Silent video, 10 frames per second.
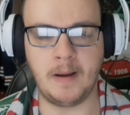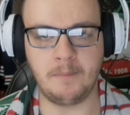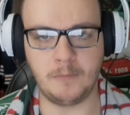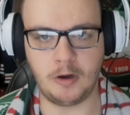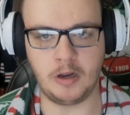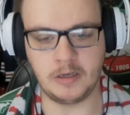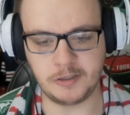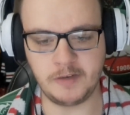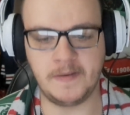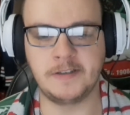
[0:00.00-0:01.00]
up my
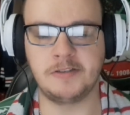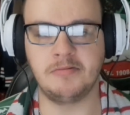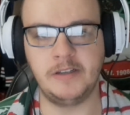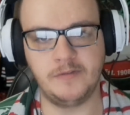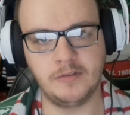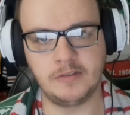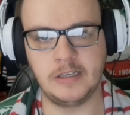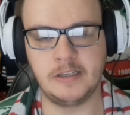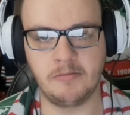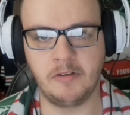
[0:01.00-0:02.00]
2024 season